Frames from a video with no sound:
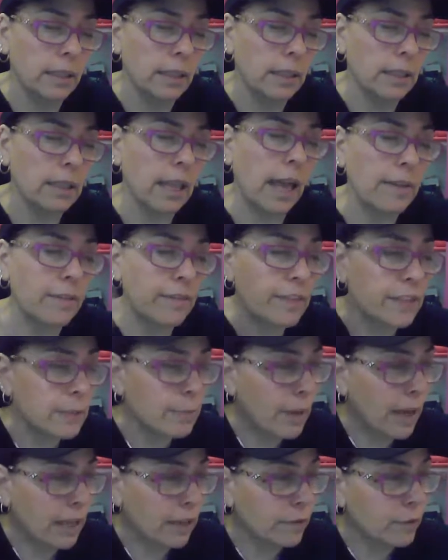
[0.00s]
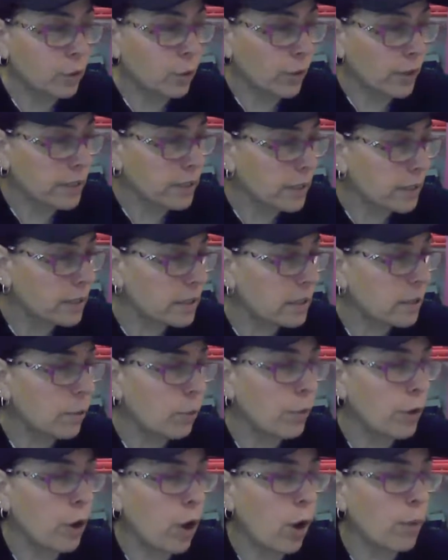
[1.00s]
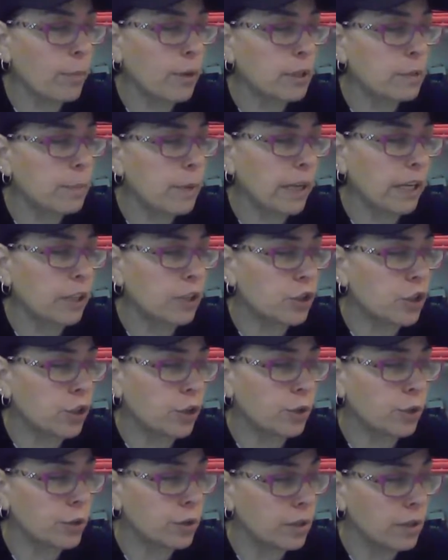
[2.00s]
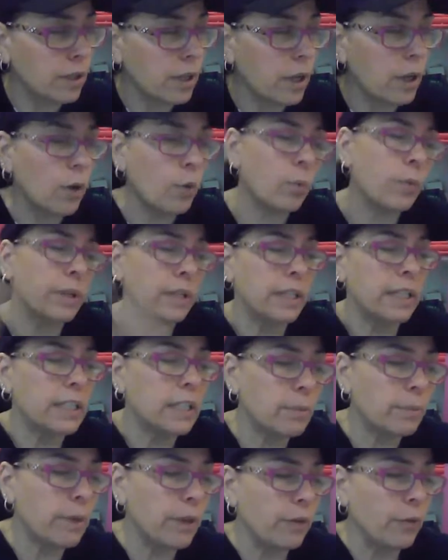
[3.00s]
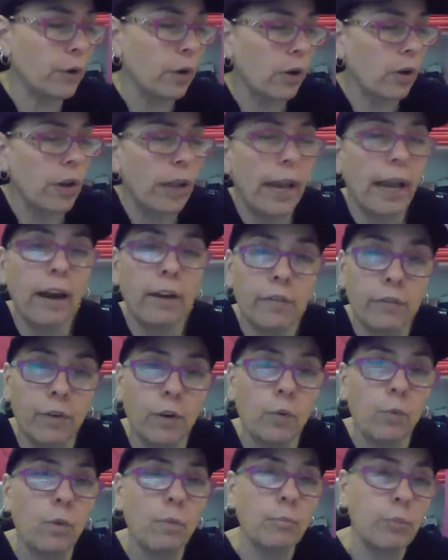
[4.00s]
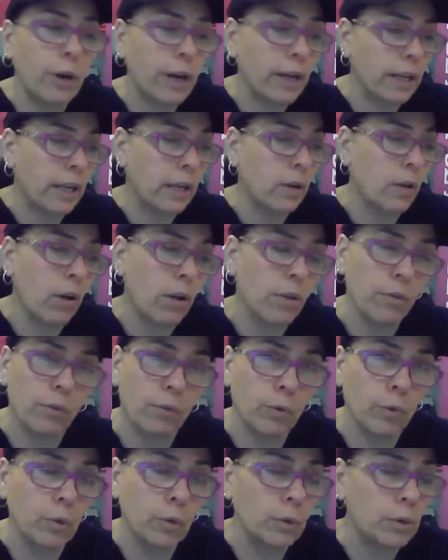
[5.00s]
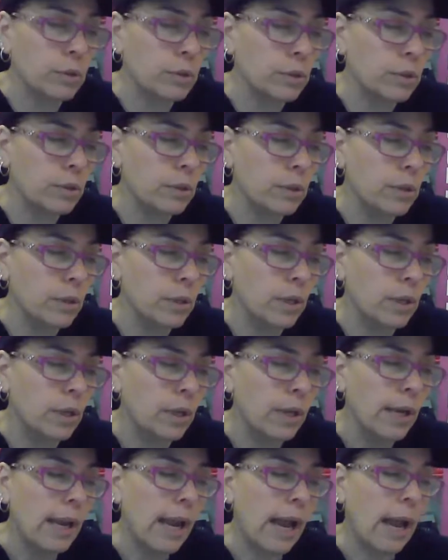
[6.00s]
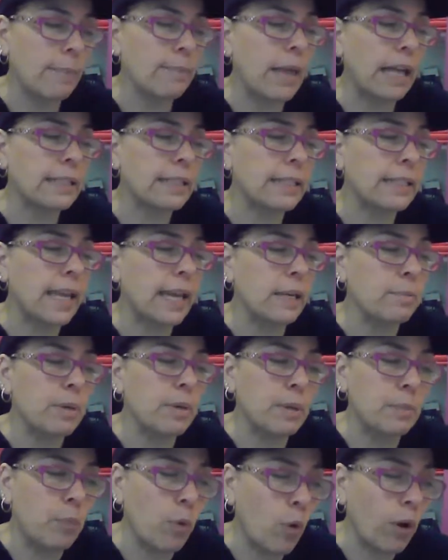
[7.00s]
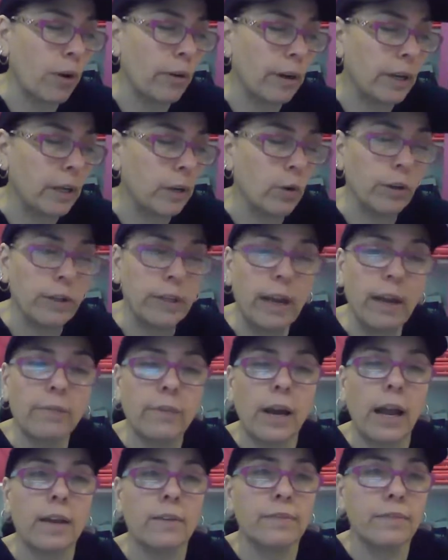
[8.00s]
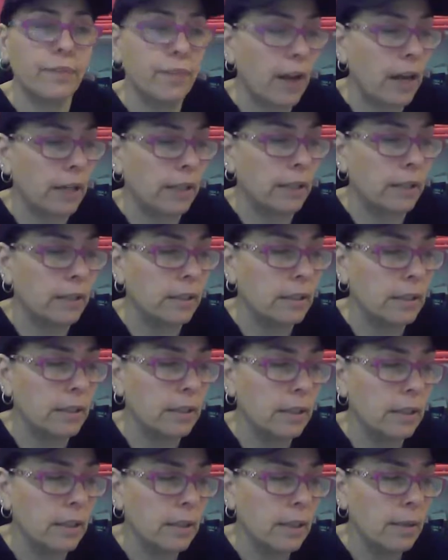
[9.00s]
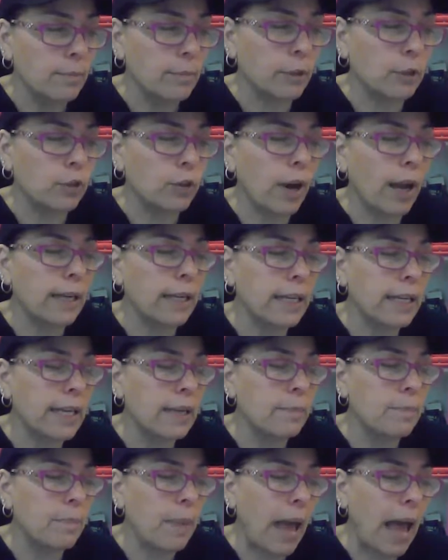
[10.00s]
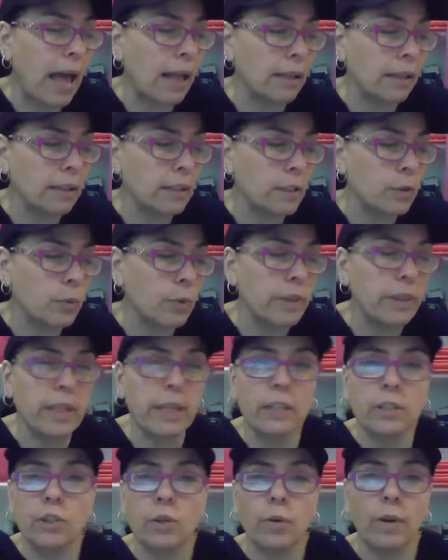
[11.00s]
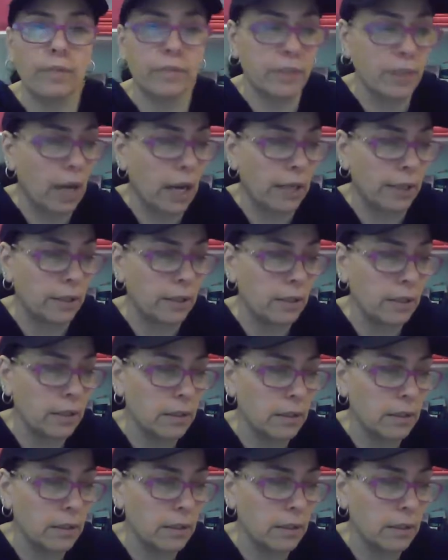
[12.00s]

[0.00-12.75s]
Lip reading: Life is made of choices. We all must pick and choose. We need to be real careful when breaking all the rules. I'm not saying be boring or never have fun, but try to keep balance with things you have done.